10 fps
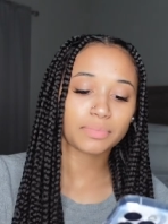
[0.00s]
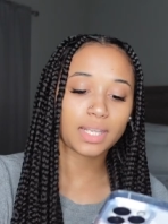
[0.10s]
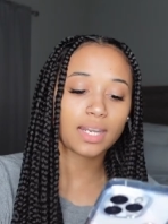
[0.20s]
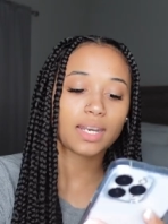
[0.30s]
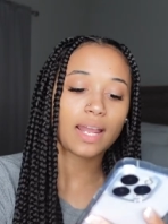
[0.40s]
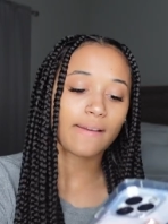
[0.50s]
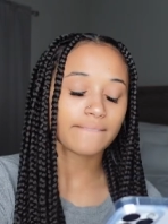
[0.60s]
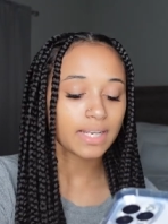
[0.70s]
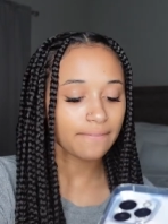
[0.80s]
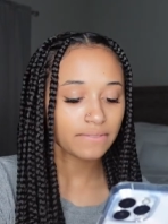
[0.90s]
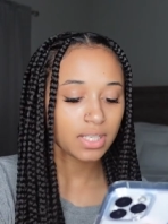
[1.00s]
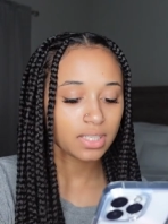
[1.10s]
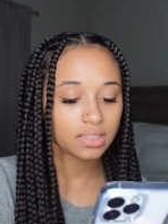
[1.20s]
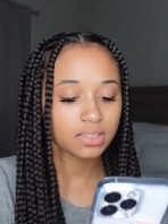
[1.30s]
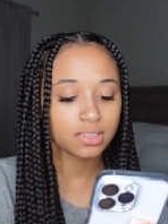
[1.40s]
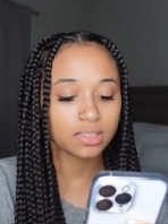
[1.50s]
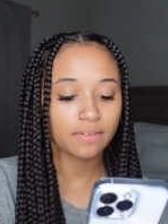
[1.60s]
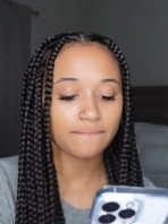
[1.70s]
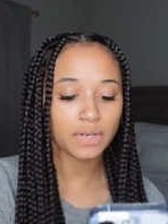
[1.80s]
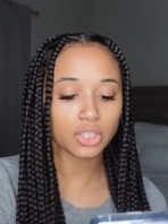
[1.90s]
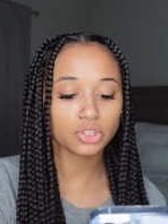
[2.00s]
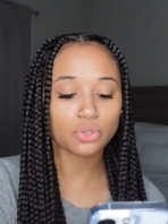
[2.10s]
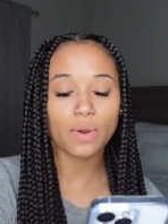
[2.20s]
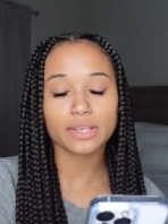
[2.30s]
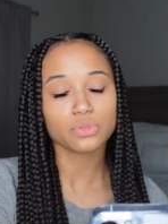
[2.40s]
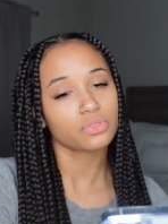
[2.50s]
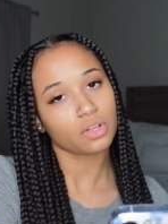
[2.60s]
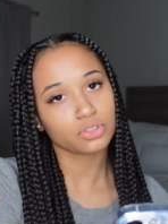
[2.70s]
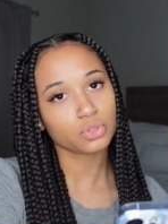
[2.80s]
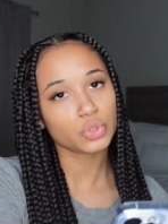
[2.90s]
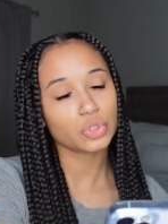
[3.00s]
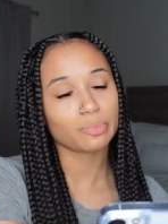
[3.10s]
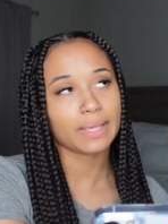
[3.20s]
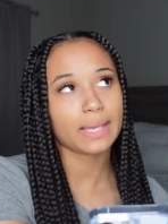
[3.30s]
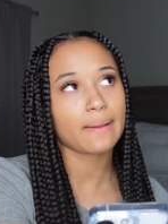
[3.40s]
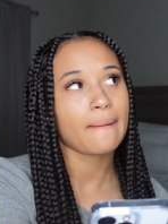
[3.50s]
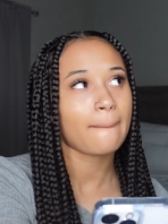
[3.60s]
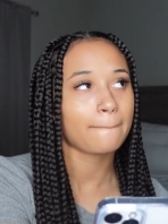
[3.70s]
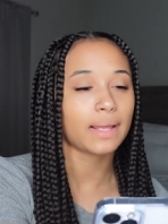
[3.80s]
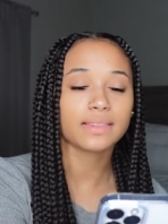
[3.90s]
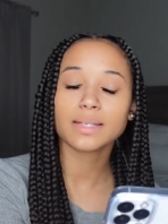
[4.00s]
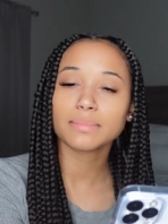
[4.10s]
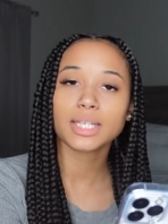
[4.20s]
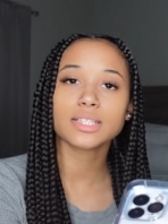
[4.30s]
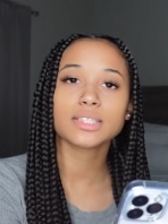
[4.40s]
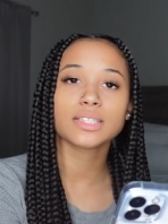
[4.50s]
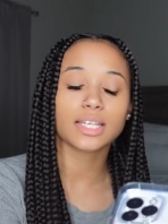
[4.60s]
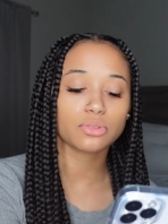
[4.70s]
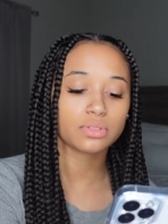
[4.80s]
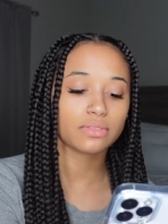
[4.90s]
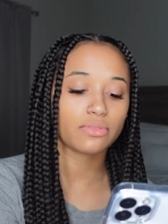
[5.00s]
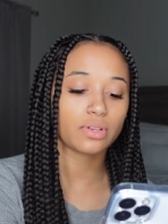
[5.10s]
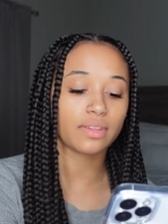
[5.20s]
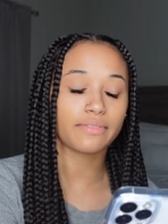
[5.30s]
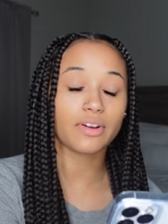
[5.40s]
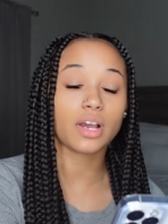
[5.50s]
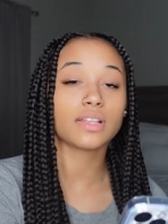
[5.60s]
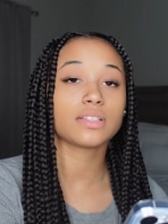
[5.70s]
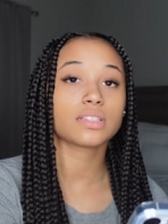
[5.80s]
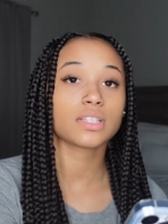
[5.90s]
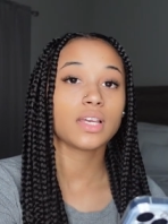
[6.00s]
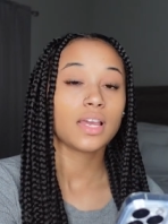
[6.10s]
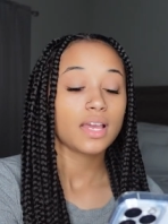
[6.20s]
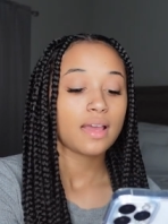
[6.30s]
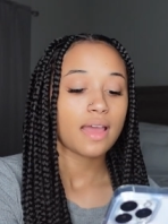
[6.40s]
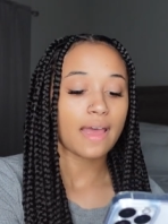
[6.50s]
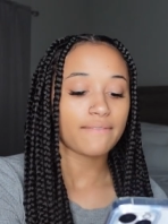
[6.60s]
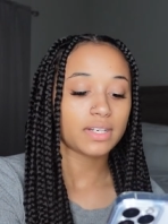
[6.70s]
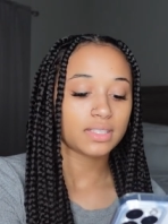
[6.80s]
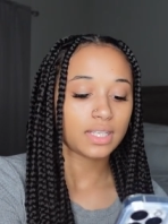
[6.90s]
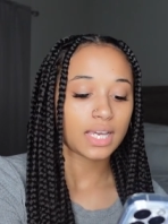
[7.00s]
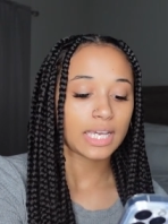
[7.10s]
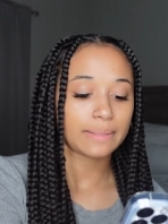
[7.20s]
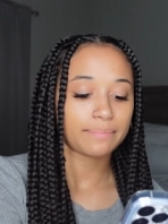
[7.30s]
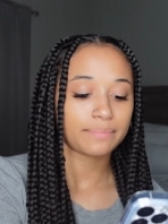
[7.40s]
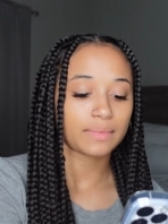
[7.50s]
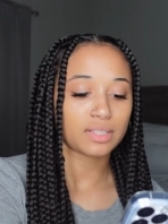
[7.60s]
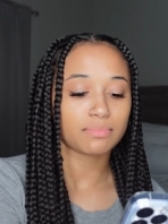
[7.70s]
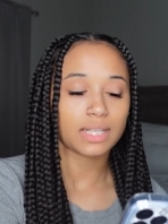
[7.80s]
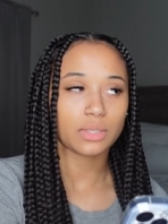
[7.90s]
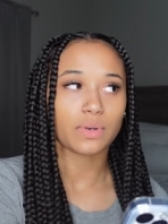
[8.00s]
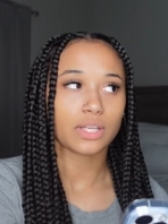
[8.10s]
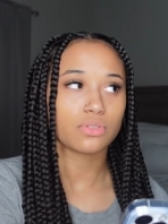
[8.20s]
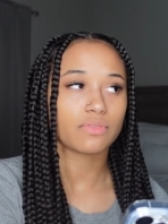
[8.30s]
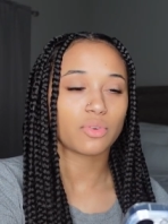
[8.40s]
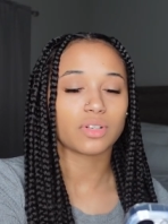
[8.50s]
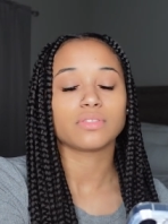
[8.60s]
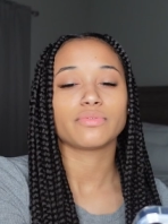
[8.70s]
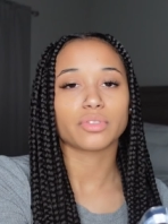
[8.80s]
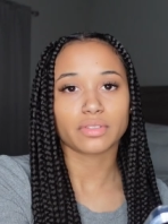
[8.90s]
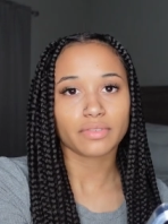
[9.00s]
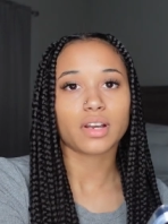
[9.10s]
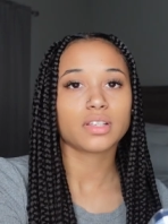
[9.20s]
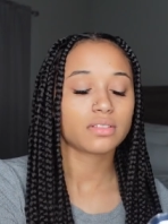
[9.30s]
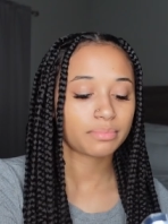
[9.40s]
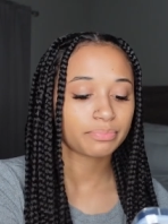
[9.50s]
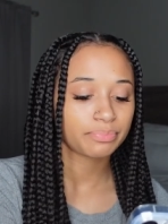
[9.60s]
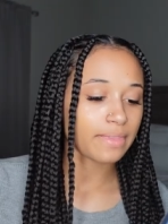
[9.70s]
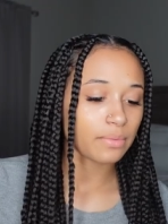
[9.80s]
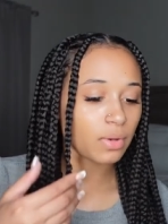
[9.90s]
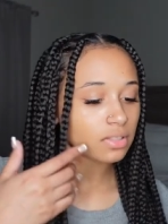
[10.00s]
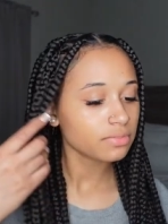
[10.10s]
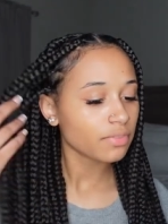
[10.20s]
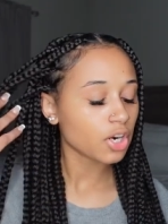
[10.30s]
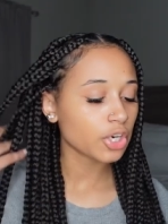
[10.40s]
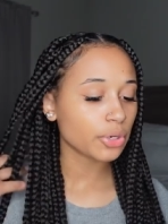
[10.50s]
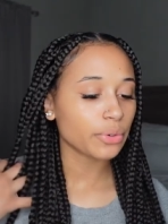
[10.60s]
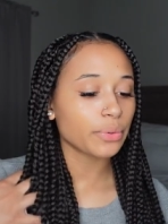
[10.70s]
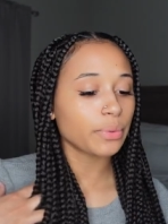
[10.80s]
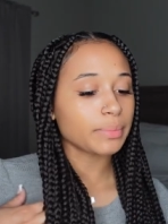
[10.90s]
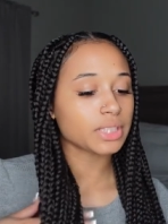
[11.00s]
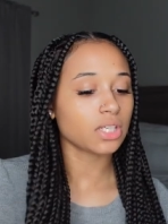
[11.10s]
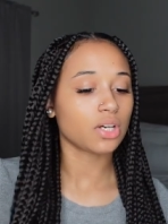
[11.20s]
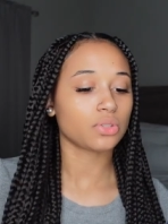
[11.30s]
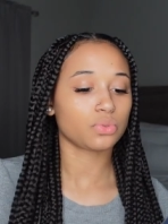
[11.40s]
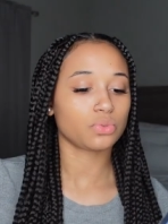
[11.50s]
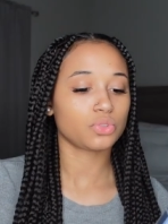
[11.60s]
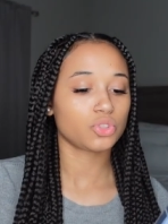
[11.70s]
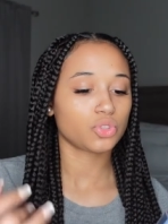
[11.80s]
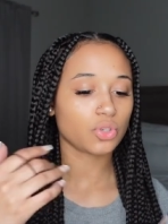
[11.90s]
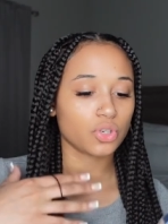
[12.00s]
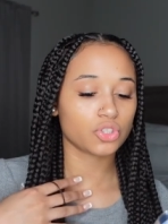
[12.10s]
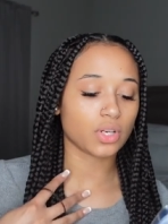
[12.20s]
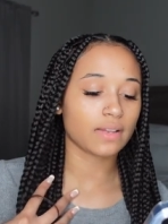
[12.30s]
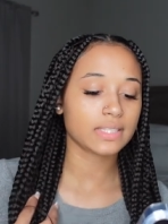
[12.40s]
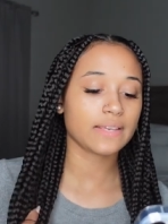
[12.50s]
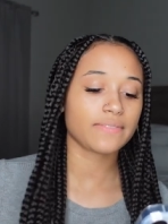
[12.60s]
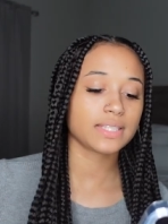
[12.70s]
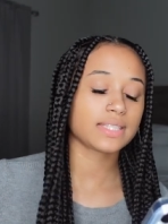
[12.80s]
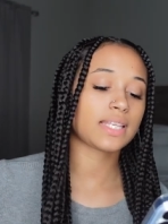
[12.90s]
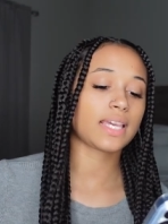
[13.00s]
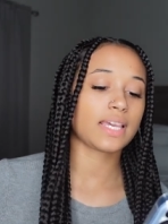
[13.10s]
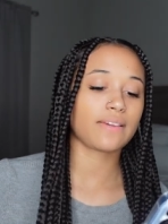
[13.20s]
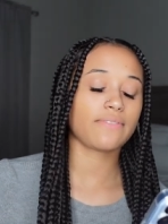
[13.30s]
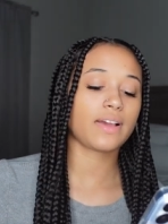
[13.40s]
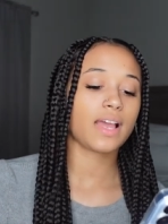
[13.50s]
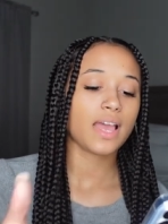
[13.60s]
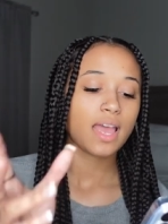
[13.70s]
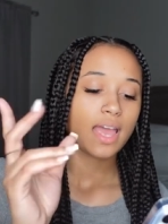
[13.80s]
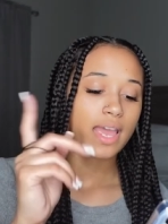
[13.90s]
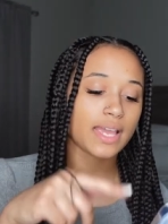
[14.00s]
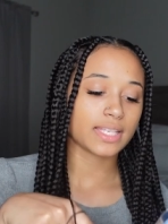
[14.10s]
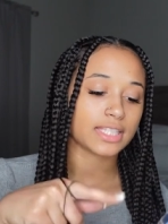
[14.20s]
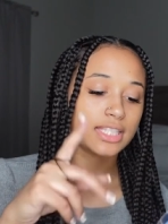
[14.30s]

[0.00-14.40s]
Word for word: And then I have Netflix font so I use also to make my thumbnails. I use it for the font half of the time. That's mainly what I use it for is for the font. And then Wells Fargo, McDonald's, Drive Safe and Save, and